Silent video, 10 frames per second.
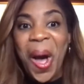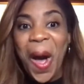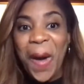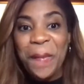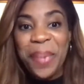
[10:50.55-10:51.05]

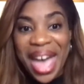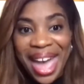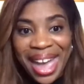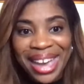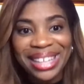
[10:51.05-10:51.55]
a
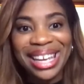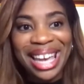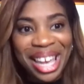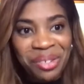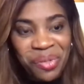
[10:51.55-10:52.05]
paid
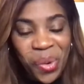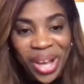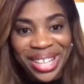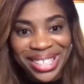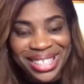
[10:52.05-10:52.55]

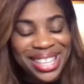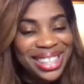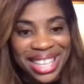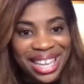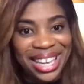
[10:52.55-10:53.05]
invoice,
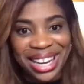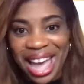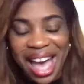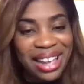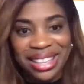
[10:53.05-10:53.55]
then
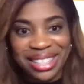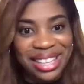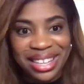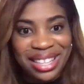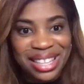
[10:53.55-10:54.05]

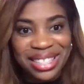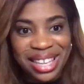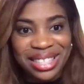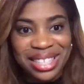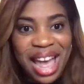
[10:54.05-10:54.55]

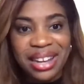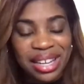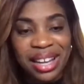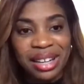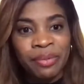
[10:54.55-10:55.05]
it's not
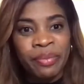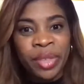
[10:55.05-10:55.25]
done.